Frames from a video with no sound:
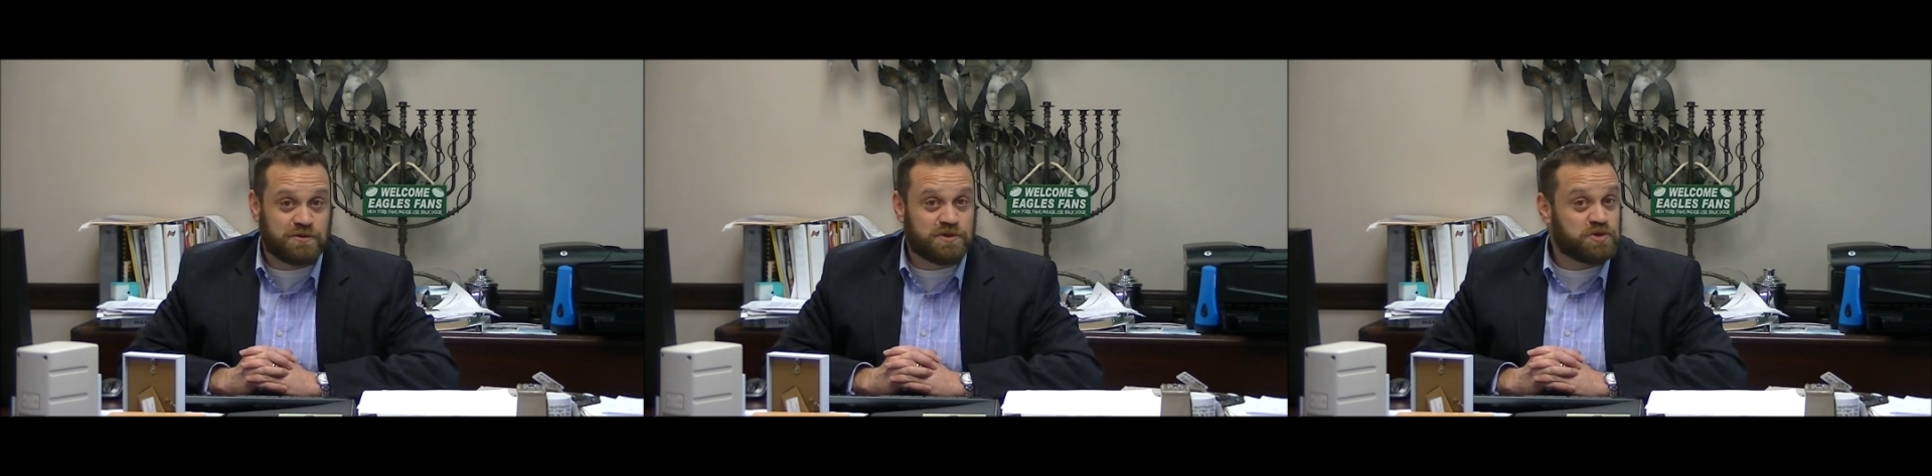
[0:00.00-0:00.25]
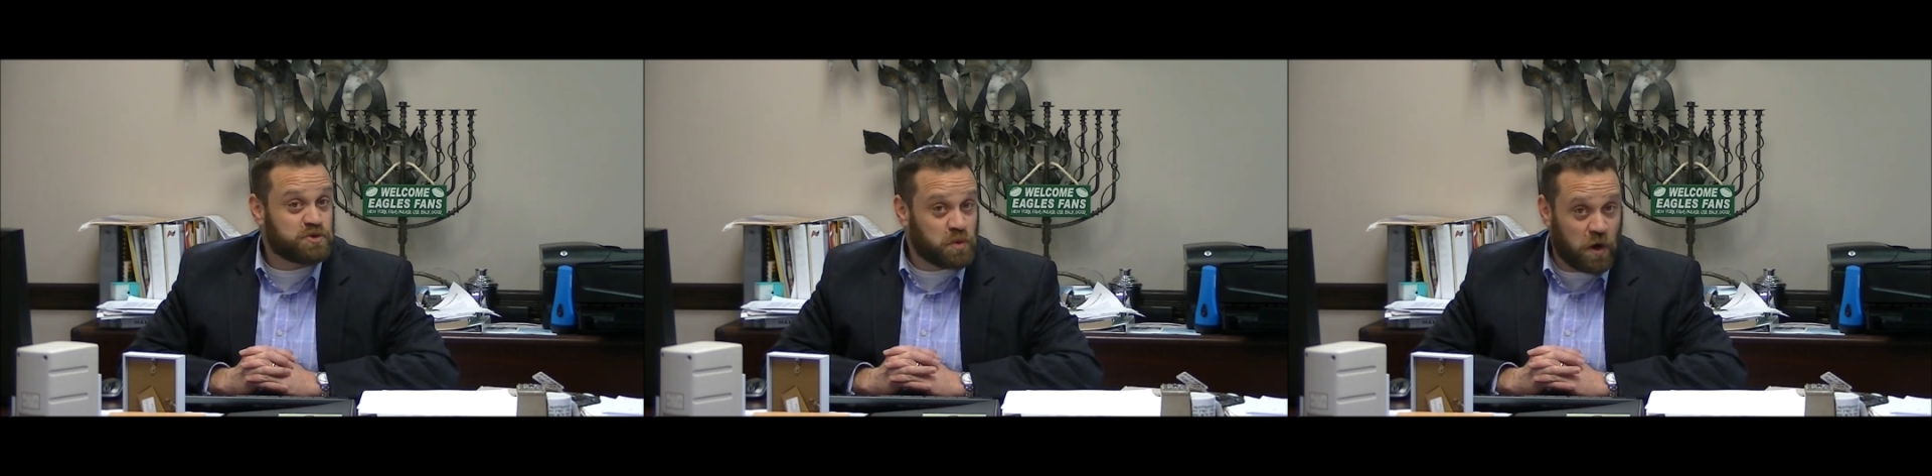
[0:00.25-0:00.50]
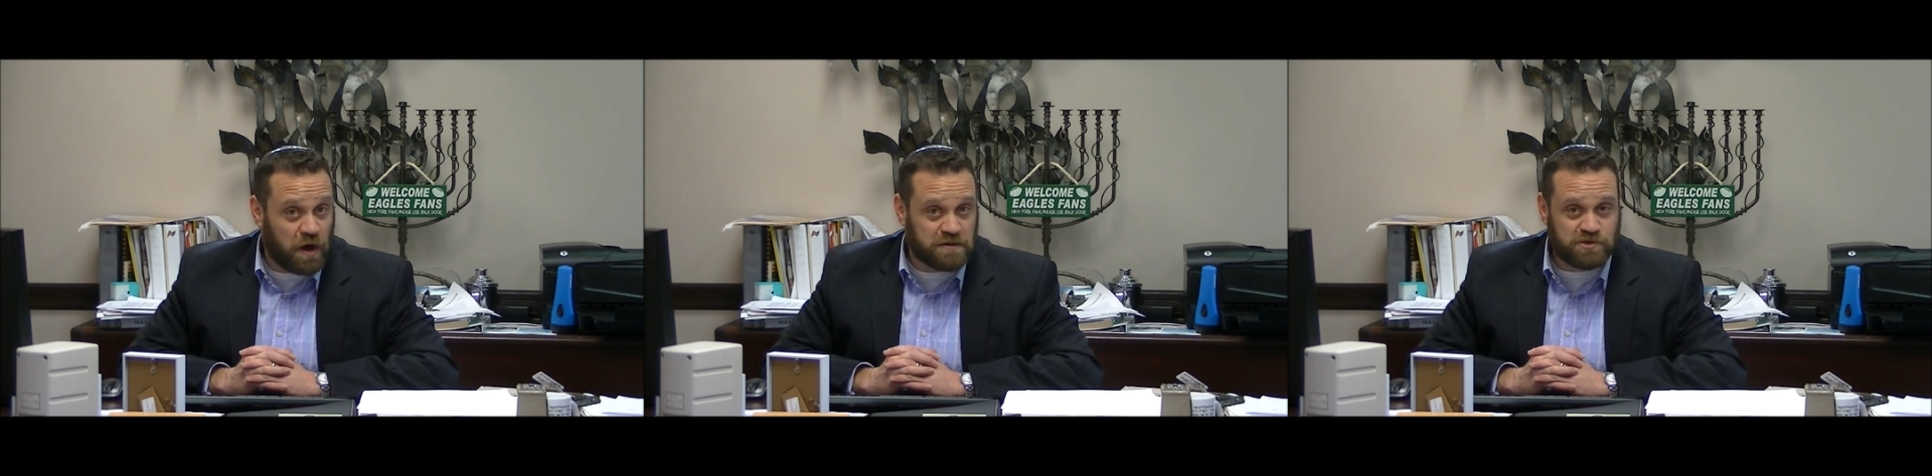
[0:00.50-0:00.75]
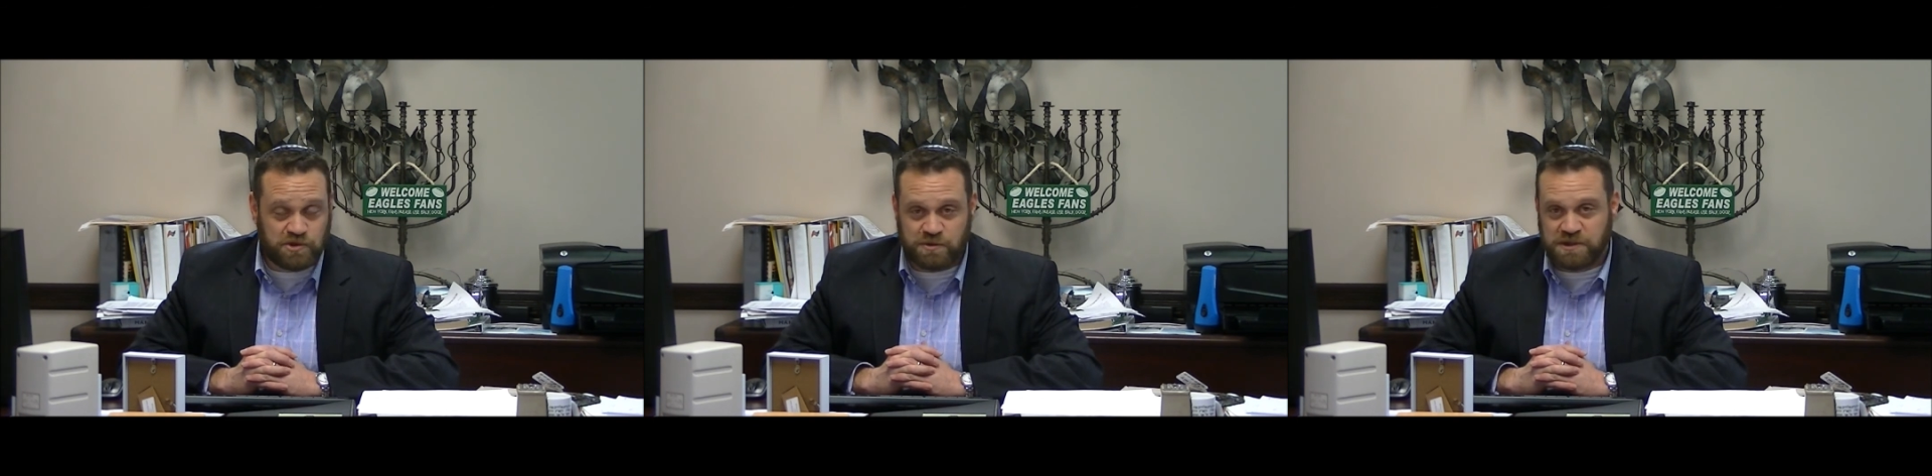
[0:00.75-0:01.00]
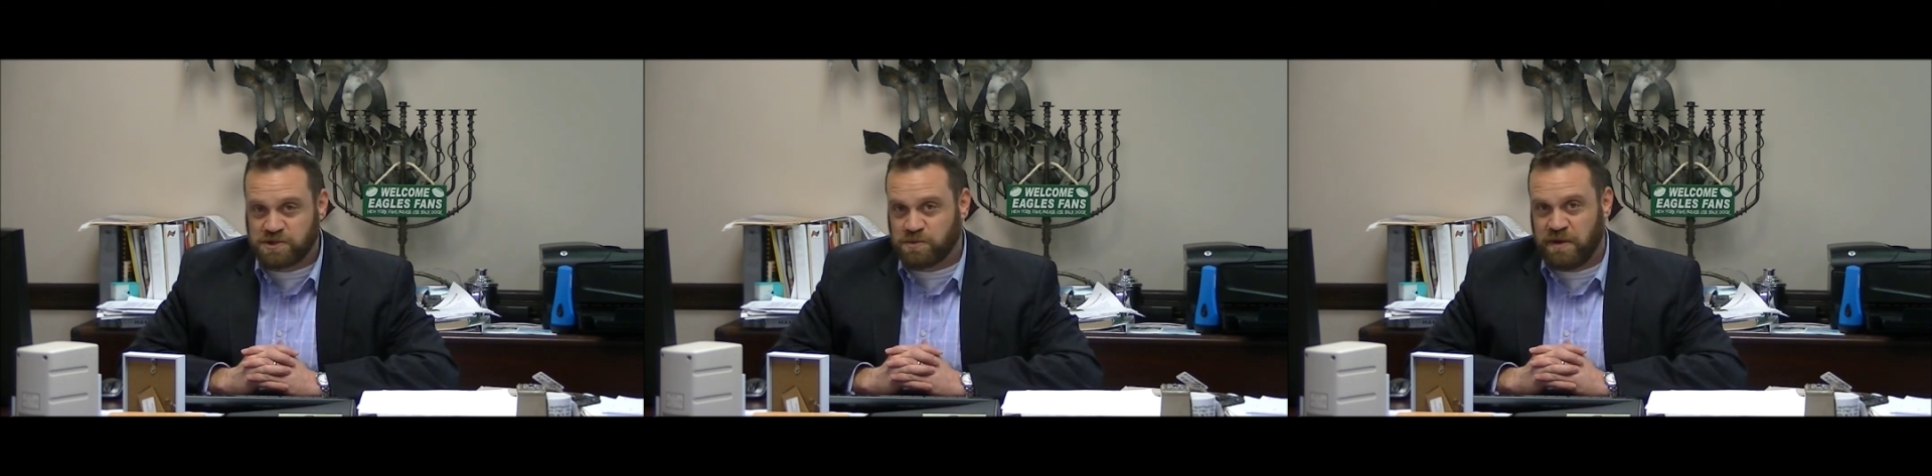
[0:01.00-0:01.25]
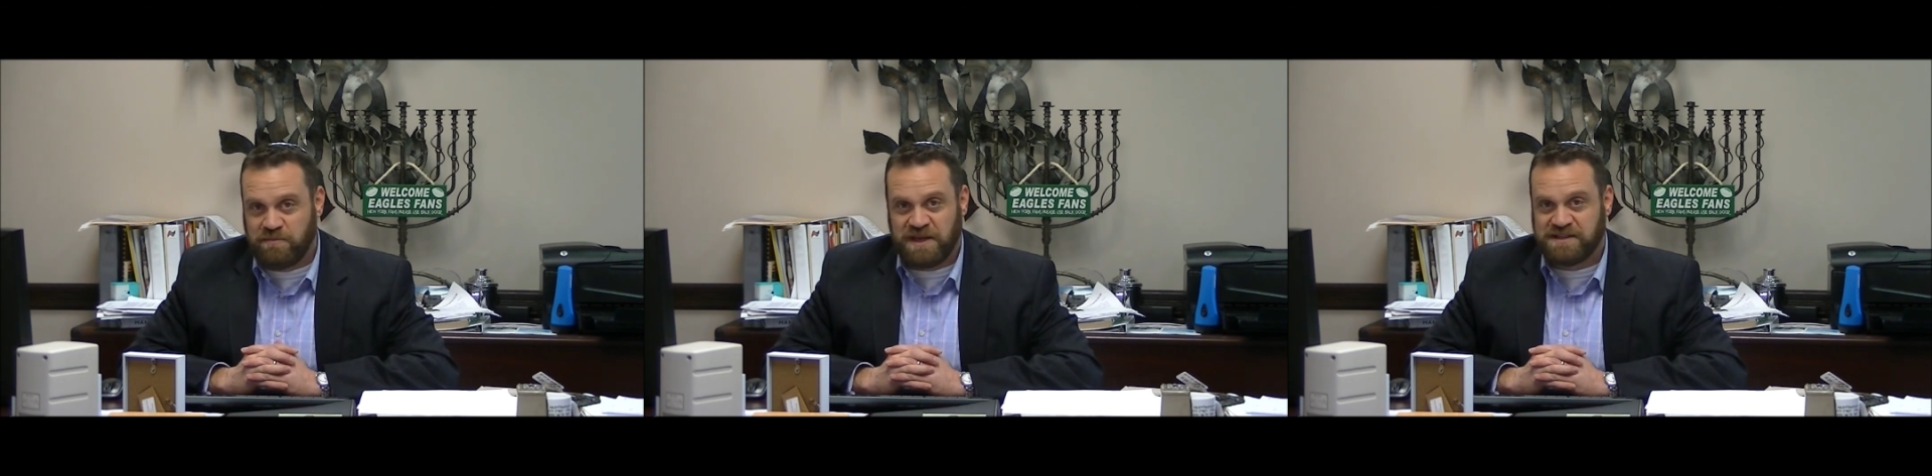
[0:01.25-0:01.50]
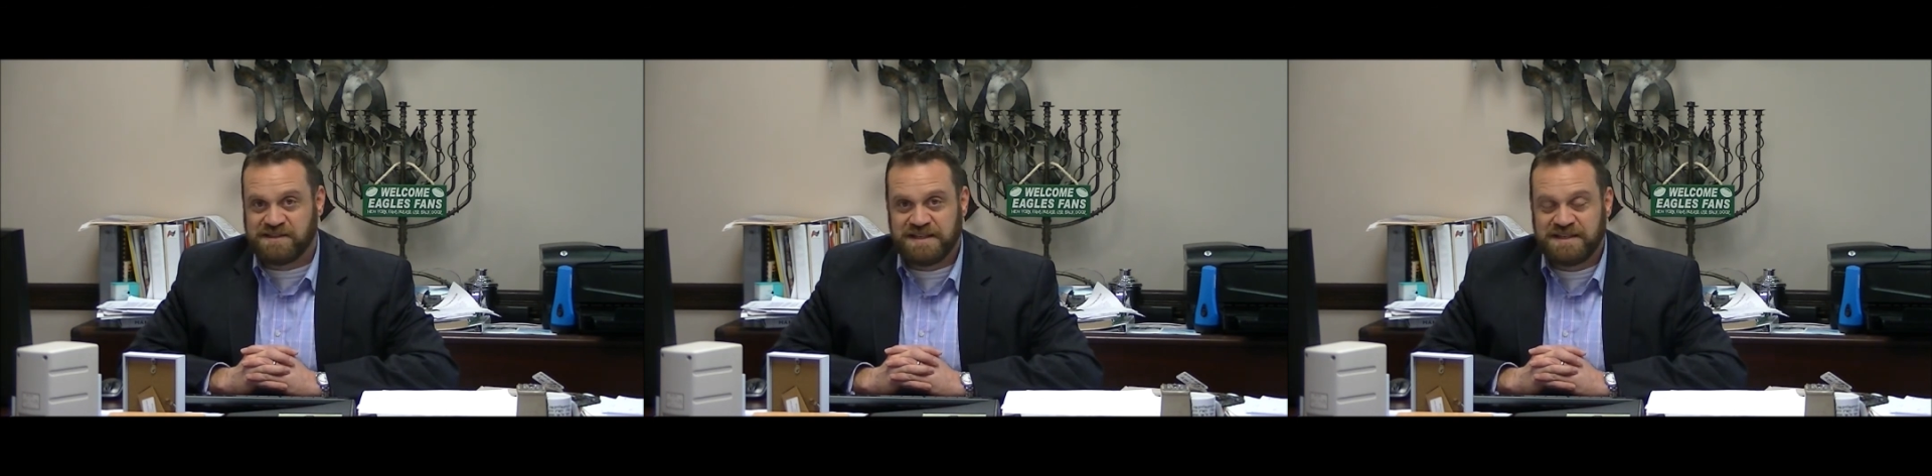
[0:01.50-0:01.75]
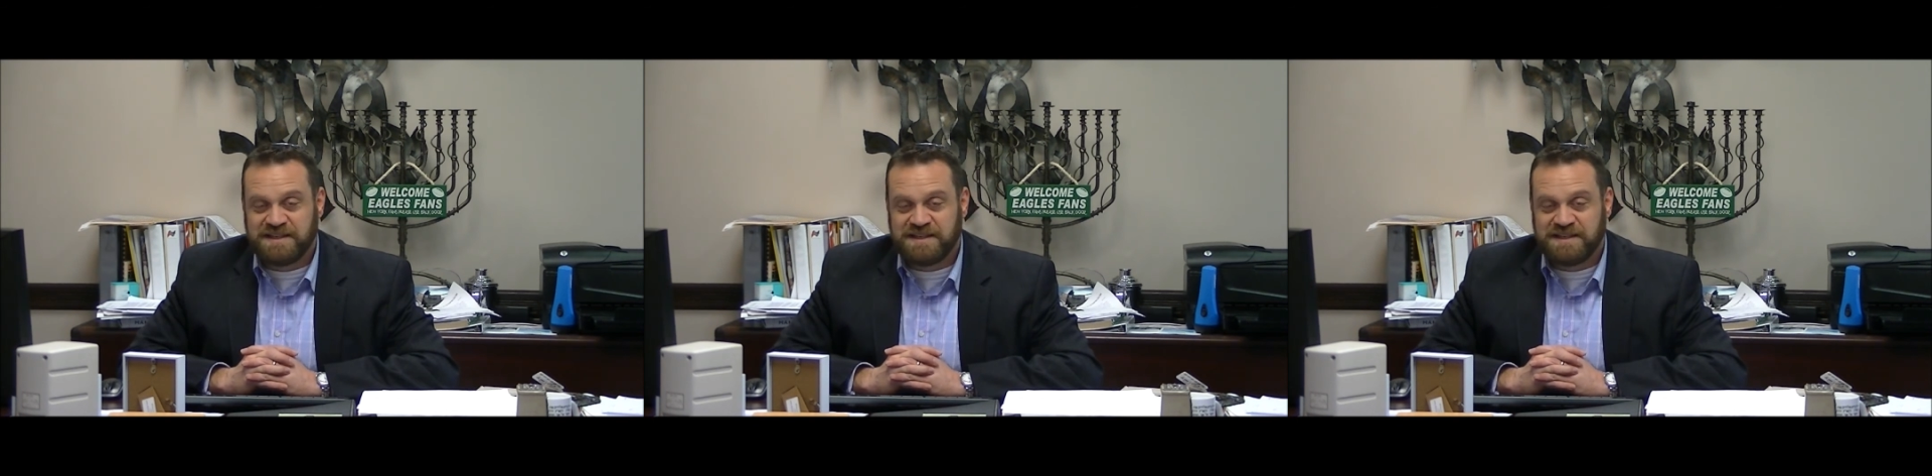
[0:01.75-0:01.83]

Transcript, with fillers: strong Jewish women,